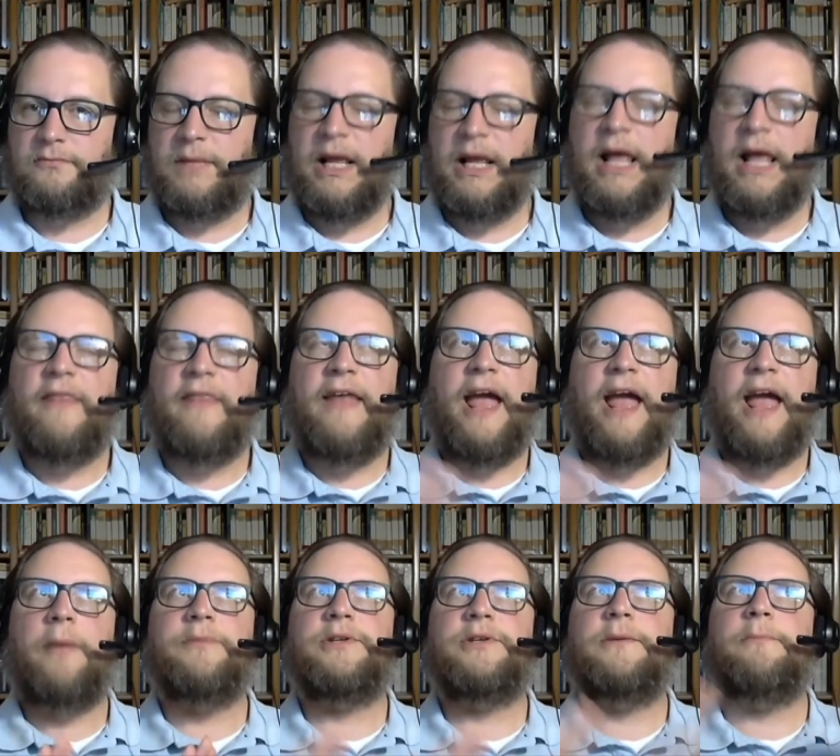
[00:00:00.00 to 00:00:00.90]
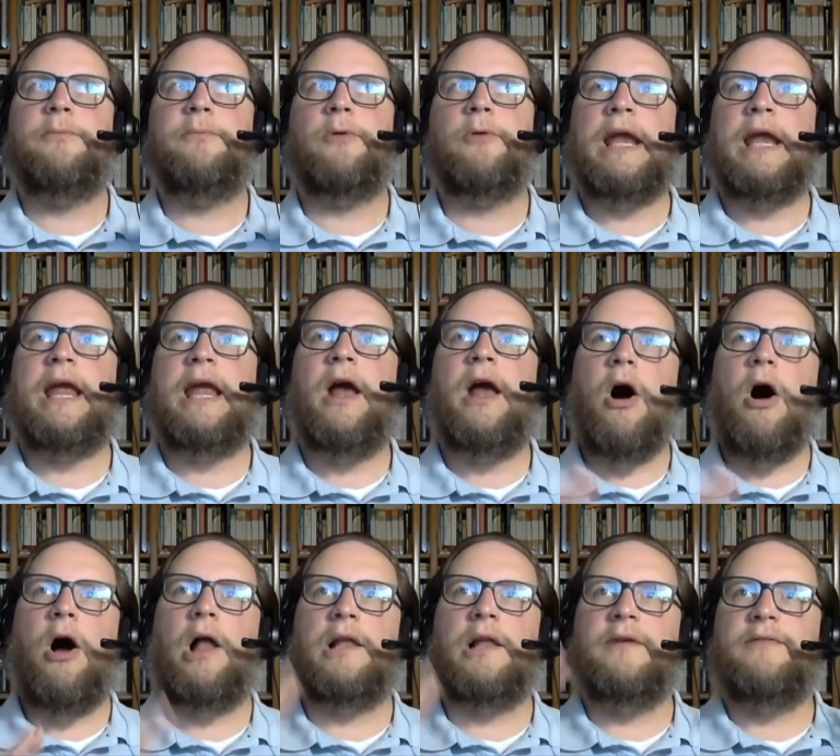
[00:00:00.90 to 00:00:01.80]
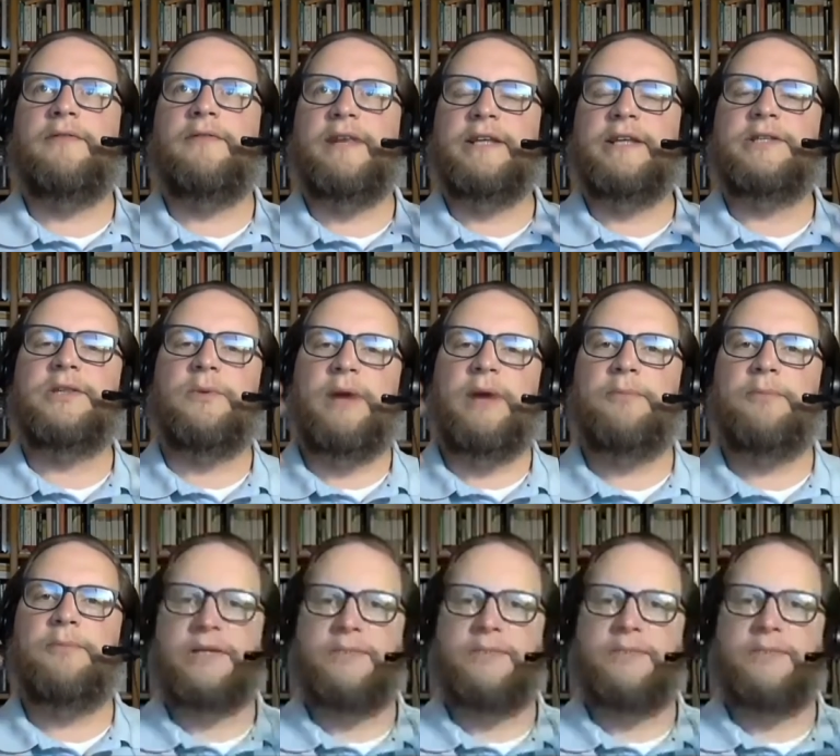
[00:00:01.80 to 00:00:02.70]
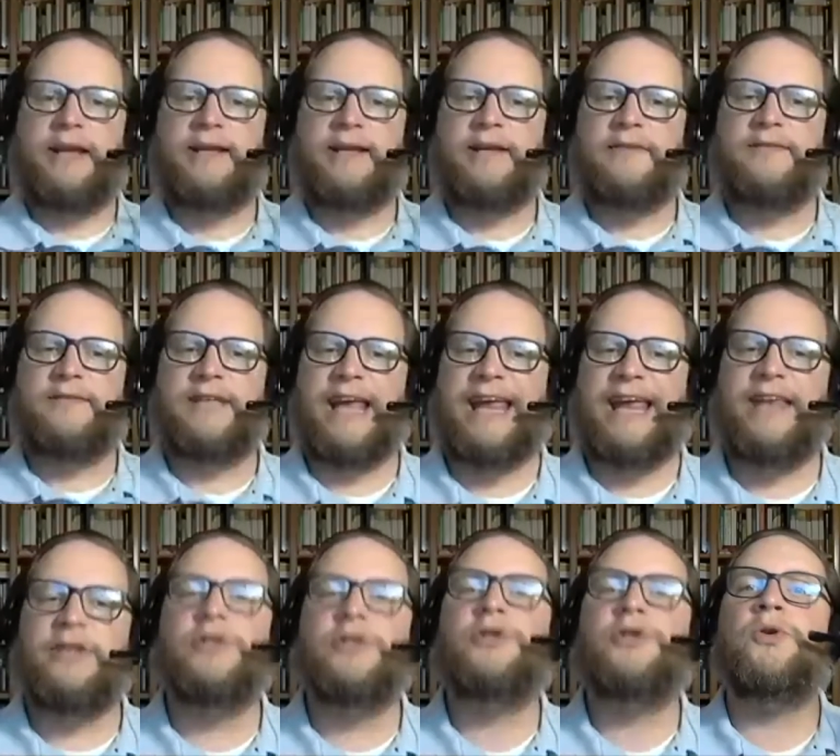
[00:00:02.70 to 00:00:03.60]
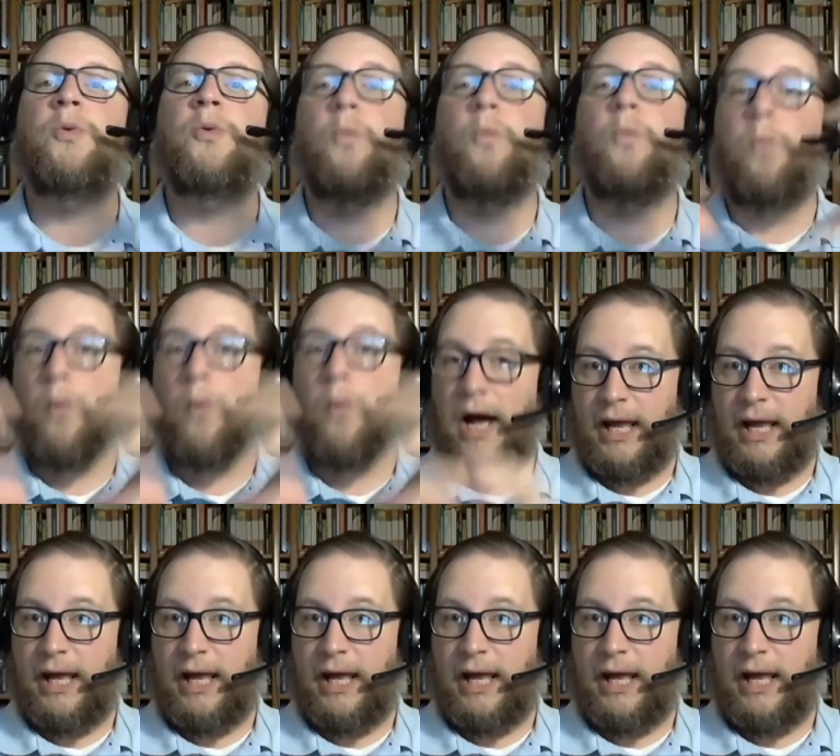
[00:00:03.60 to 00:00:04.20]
They help to bring all of these three perspectives into one